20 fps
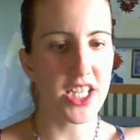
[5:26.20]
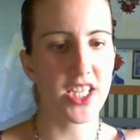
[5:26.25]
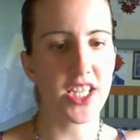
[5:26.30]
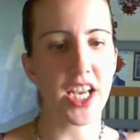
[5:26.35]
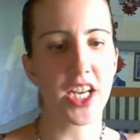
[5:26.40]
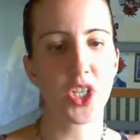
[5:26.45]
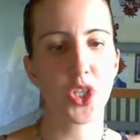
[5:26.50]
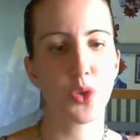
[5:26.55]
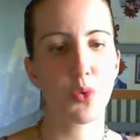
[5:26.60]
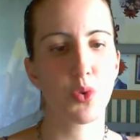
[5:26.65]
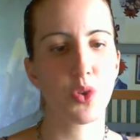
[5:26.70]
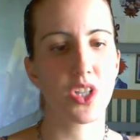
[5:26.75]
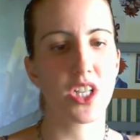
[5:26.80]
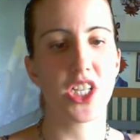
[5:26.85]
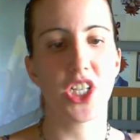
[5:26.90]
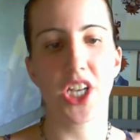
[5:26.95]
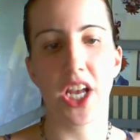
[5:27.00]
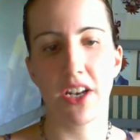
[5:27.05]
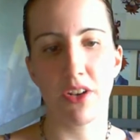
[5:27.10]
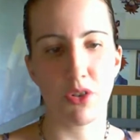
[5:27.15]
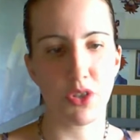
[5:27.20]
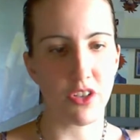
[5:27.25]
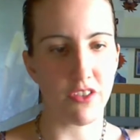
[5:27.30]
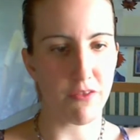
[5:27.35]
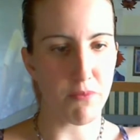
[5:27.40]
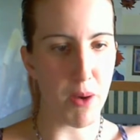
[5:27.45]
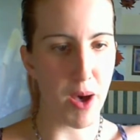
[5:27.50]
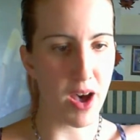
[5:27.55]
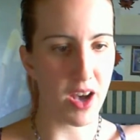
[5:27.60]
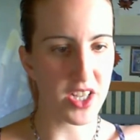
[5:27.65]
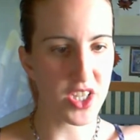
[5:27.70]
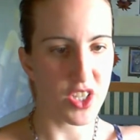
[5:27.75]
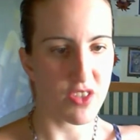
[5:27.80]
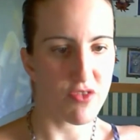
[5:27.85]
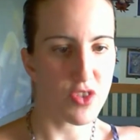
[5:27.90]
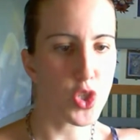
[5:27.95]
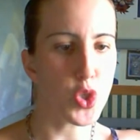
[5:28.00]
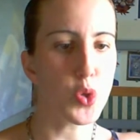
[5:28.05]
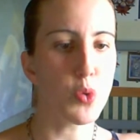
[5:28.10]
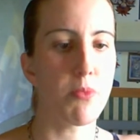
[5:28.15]
sexual generative parts
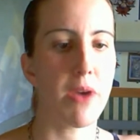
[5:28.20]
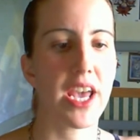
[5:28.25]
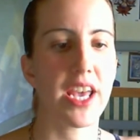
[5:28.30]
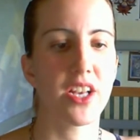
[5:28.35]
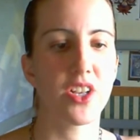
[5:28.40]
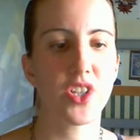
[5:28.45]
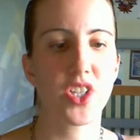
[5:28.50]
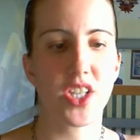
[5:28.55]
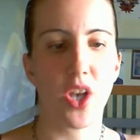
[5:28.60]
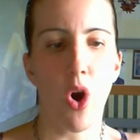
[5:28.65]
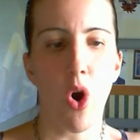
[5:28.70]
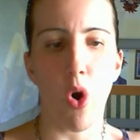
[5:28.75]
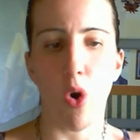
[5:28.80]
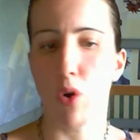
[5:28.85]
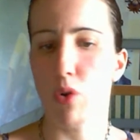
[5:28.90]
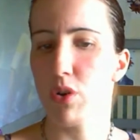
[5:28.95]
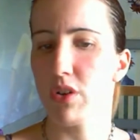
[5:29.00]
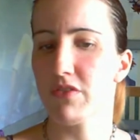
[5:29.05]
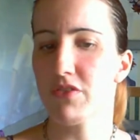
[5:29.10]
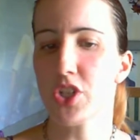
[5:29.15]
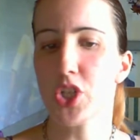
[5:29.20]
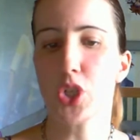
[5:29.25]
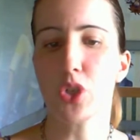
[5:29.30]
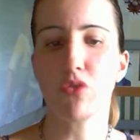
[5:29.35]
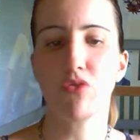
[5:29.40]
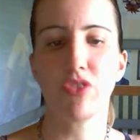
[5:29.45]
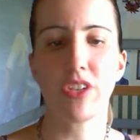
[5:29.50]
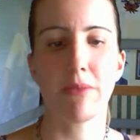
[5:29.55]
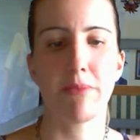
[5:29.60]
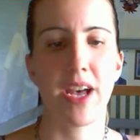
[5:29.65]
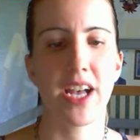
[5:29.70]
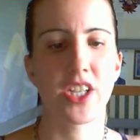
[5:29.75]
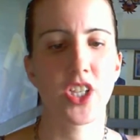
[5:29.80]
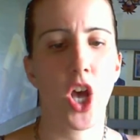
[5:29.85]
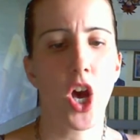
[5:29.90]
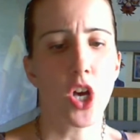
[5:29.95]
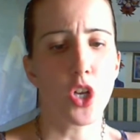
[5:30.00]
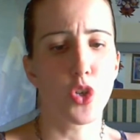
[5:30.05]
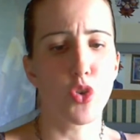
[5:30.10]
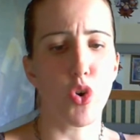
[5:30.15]
of two males or of two females
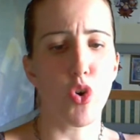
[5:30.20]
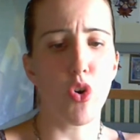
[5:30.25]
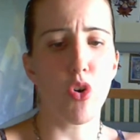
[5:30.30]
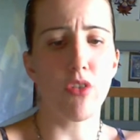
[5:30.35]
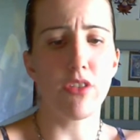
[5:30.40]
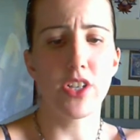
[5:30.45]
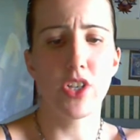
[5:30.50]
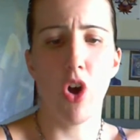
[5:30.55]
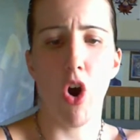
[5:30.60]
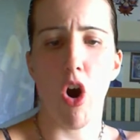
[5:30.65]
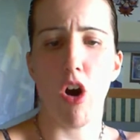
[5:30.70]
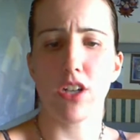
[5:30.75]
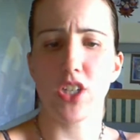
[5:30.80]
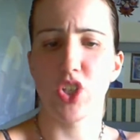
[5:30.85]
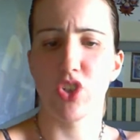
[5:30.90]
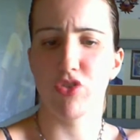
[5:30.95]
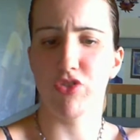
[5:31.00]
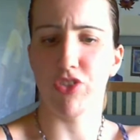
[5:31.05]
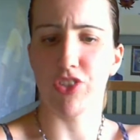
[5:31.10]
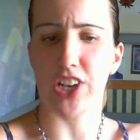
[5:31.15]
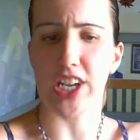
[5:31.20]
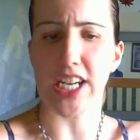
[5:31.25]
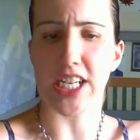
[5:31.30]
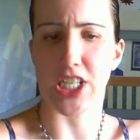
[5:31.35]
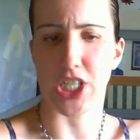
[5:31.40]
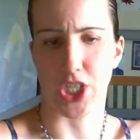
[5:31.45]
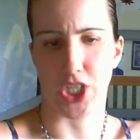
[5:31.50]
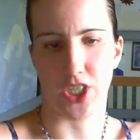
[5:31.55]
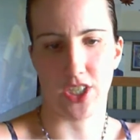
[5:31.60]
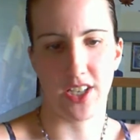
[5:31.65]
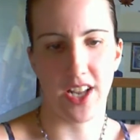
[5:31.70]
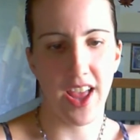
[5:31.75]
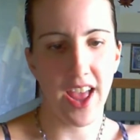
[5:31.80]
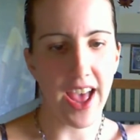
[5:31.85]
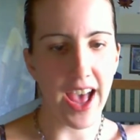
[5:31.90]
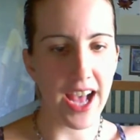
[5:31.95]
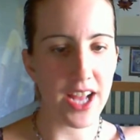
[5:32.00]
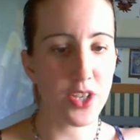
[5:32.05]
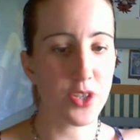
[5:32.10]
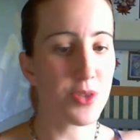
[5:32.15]
do not fit
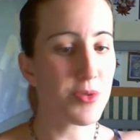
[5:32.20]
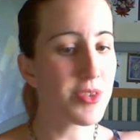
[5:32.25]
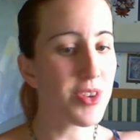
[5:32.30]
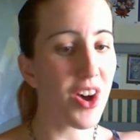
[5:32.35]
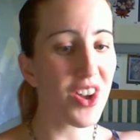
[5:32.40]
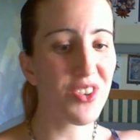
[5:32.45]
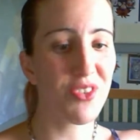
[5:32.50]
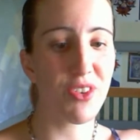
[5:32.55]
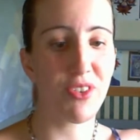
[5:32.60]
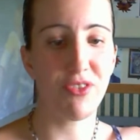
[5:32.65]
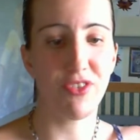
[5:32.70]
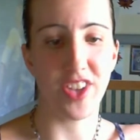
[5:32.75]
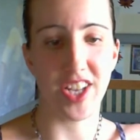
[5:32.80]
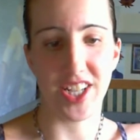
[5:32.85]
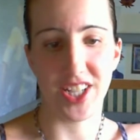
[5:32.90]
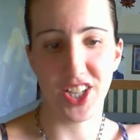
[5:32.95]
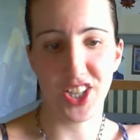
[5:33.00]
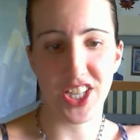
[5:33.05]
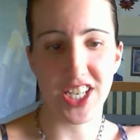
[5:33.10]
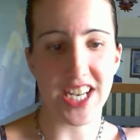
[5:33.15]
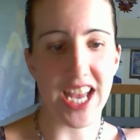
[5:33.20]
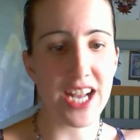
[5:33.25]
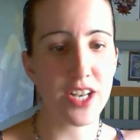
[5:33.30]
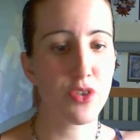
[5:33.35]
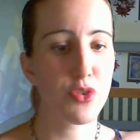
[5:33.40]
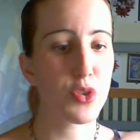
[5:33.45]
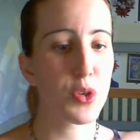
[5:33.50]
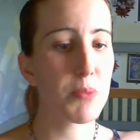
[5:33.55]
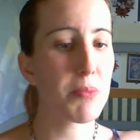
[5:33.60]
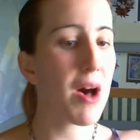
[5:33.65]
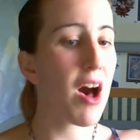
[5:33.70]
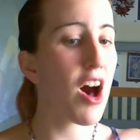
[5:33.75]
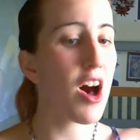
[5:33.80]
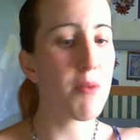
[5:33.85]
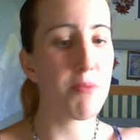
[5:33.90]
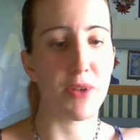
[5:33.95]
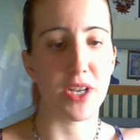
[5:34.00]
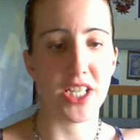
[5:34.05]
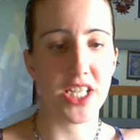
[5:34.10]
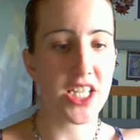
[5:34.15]
and do not fulfill the natural
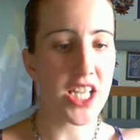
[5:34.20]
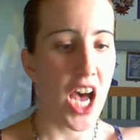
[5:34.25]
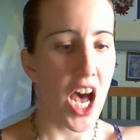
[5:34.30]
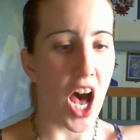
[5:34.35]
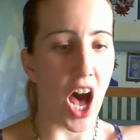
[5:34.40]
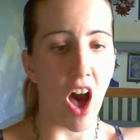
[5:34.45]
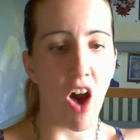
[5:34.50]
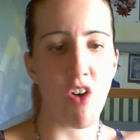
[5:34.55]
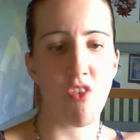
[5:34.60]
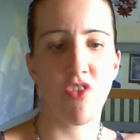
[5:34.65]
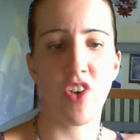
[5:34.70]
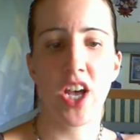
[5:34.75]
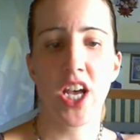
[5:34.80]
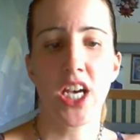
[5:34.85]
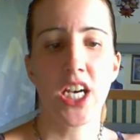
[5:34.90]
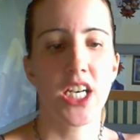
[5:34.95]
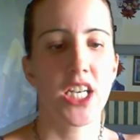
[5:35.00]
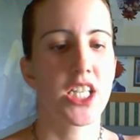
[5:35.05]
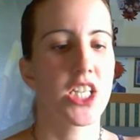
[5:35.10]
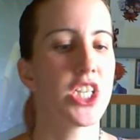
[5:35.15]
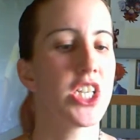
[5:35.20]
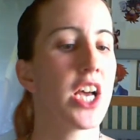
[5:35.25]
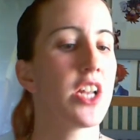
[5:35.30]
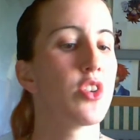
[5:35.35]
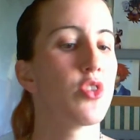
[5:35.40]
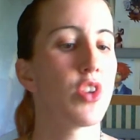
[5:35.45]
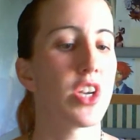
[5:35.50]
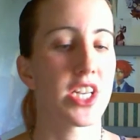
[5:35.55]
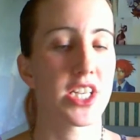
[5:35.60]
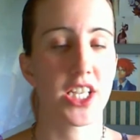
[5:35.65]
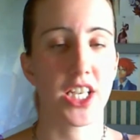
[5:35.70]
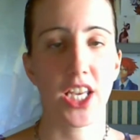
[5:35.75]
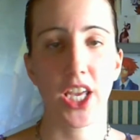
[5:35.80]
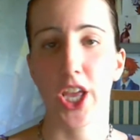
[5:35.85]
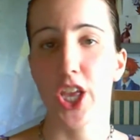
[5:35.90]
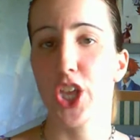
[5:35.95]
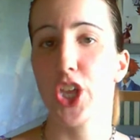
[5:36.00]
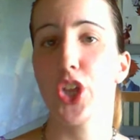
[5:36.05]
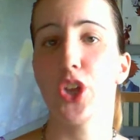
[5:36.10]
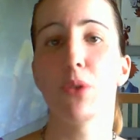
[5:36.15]
purpose of generating
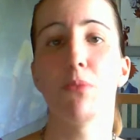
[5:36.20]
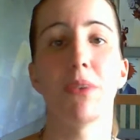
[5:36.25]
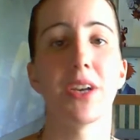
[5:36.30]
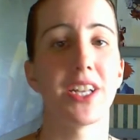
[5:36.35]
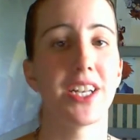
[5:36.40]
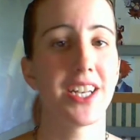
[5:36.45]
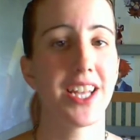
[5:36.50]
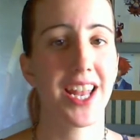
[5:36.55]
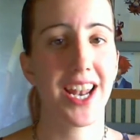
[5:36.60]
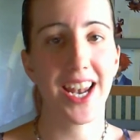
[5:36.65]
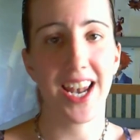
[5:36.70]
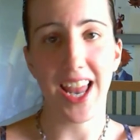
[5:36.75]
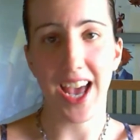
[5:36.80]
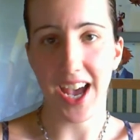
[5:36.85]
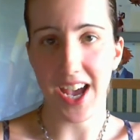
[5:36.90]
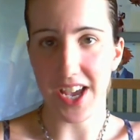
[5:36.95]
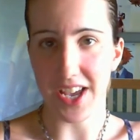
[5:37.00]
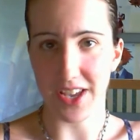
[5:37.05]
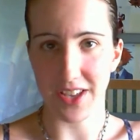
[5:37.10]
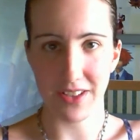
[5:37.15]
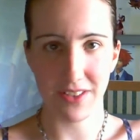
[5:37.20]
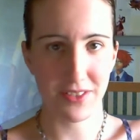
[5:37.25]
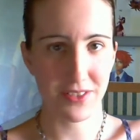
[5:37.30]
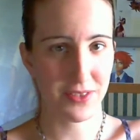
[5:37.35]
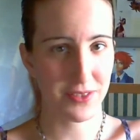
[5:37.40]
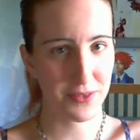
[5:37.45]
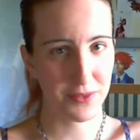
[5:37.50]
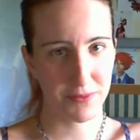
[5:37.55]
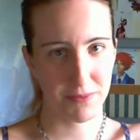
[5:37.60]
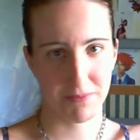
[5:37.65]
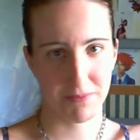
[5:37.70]
human life.